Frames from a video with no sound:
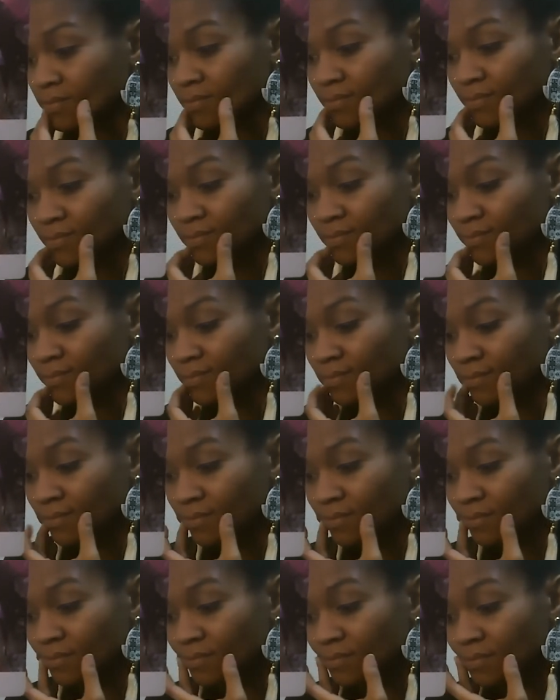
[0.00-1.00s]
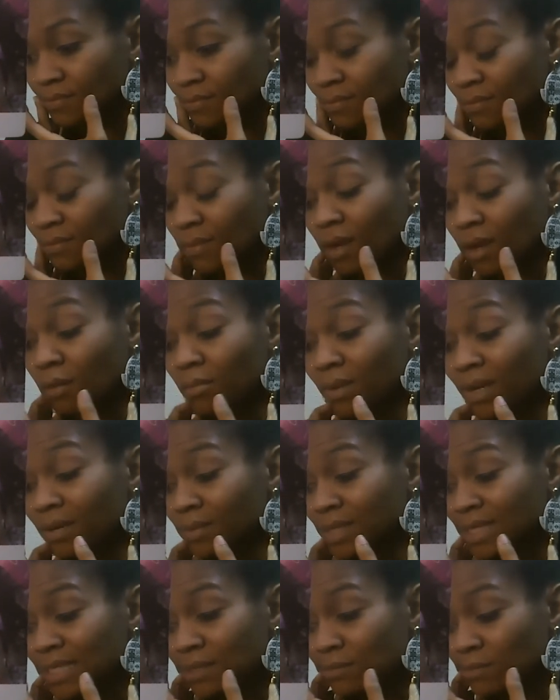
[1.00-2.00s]
mm. and
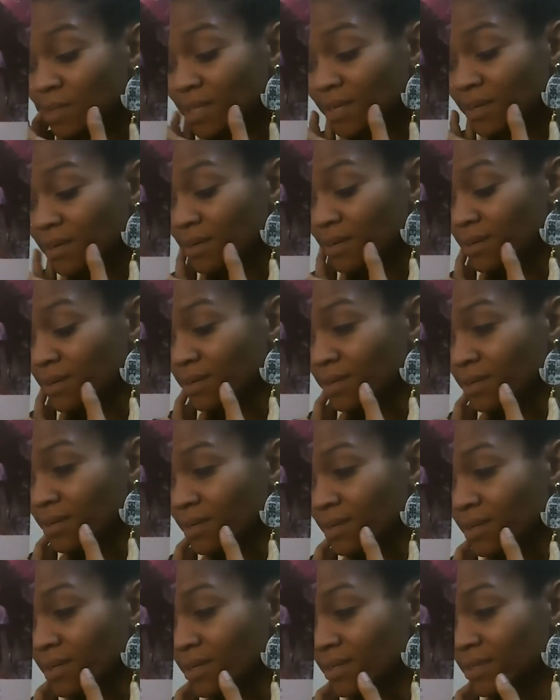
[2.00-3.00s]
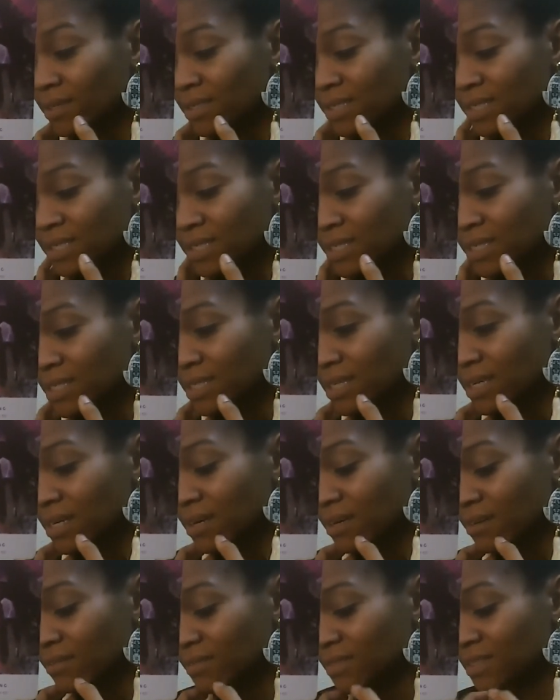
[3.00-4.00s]
maybe something in a sense it
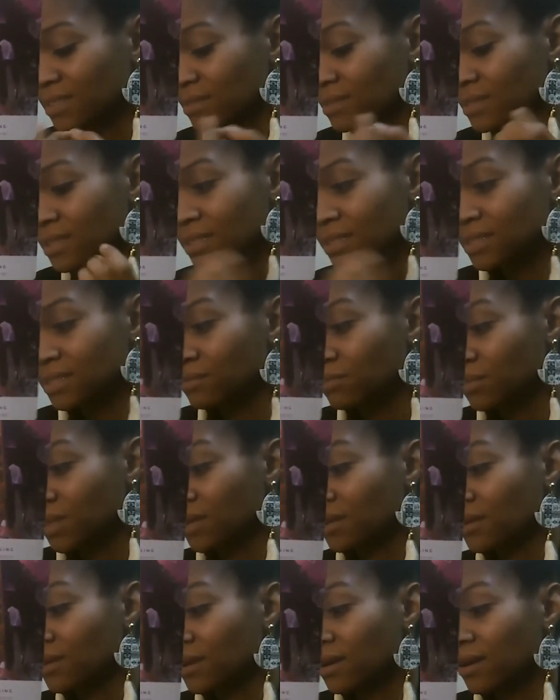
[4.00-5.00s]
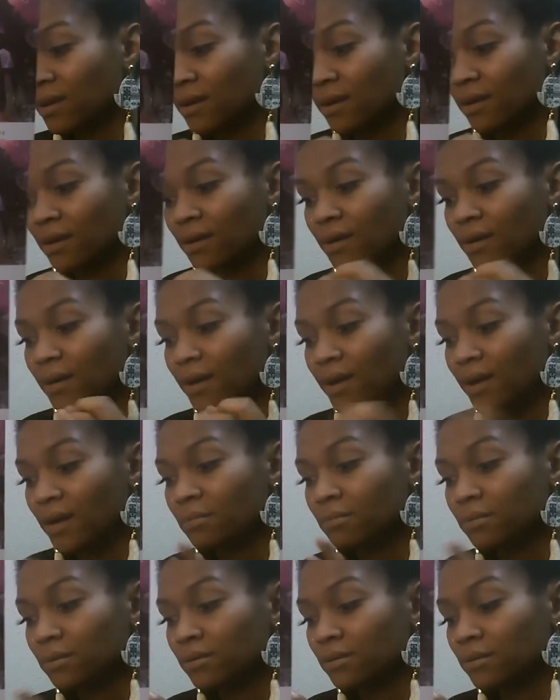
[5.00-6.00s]
kind of seems like something
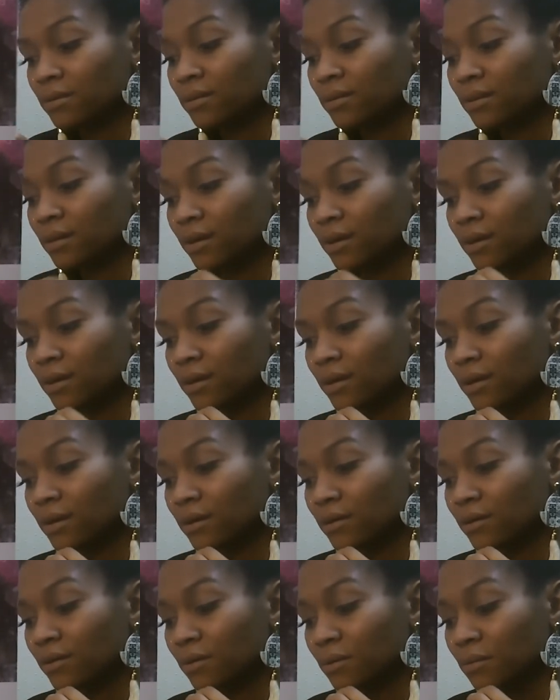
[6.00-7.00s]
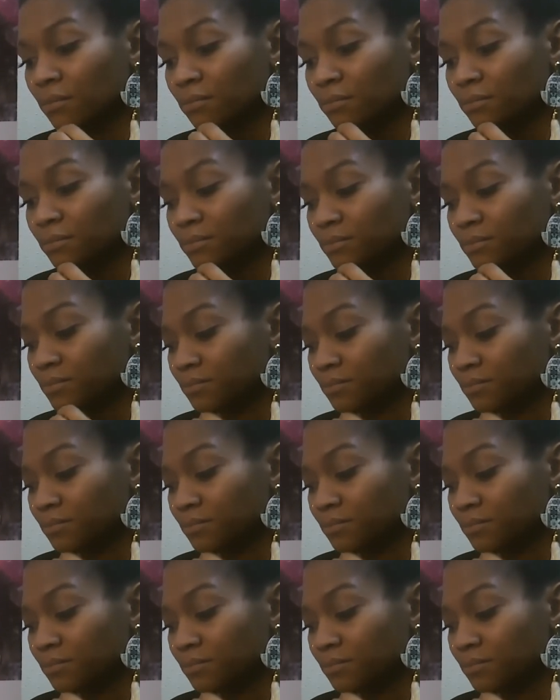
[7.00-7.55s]
happened that um